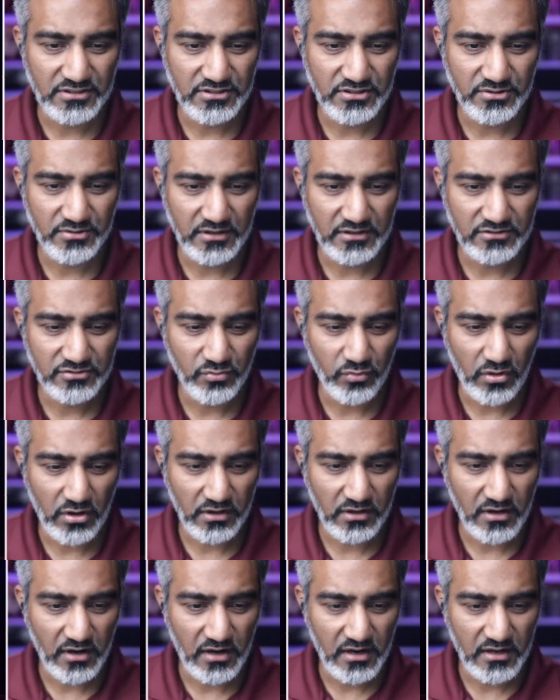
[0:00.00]
do is
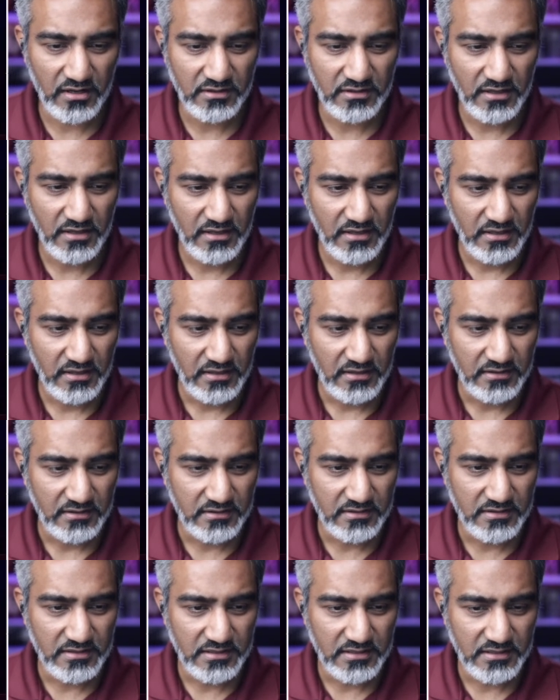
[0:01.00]
work on
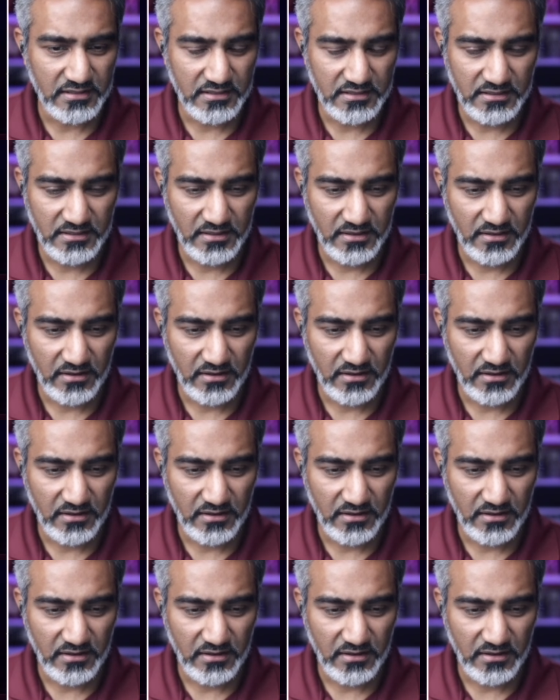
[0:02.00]
the